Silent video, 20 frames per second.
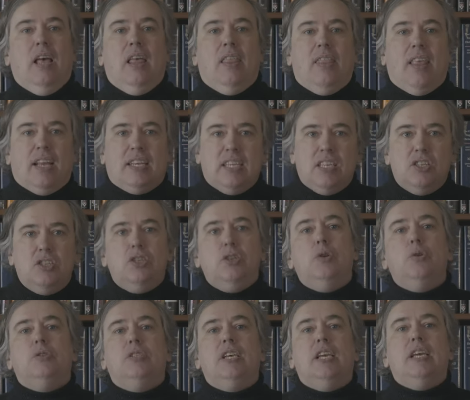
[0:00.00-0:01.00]
that is
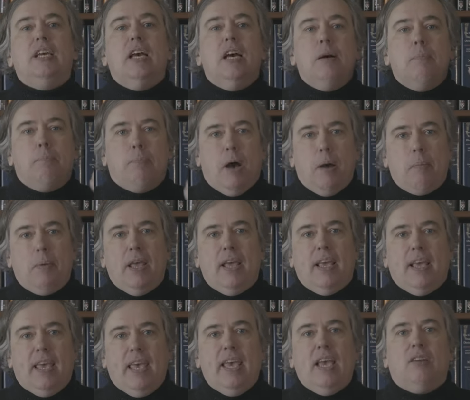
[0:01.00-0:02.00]
using public
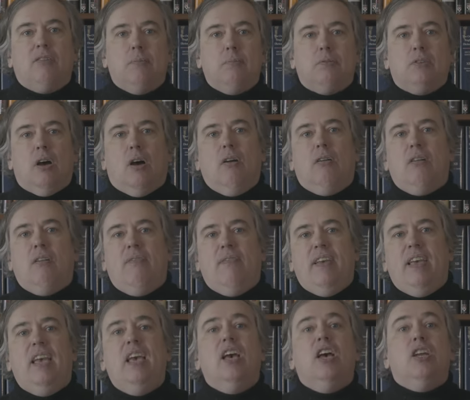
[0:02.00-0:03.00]
key
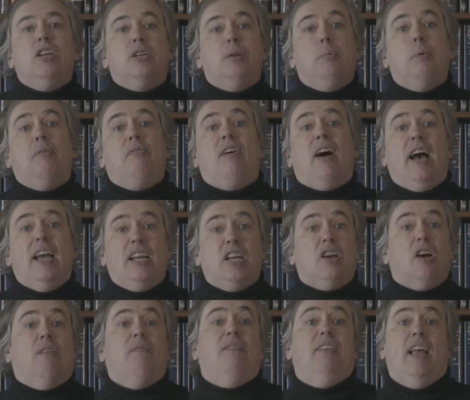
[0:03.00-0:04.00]
cryptography to provide a
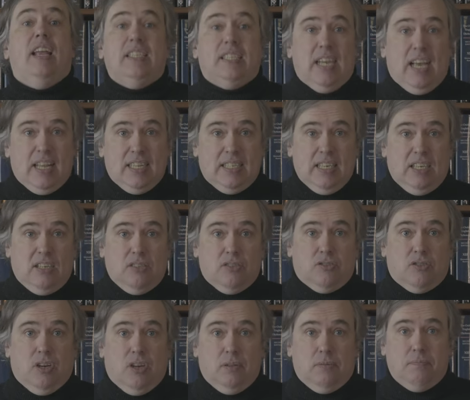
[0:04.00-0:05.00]
confidentiality
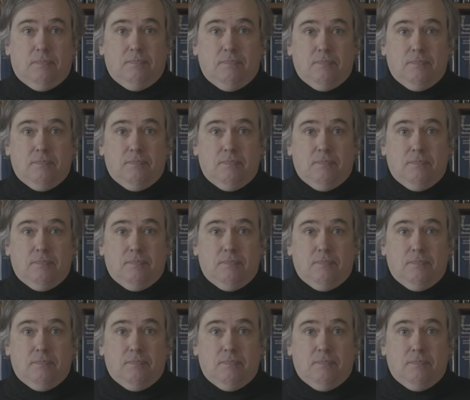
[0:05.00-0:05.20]
control.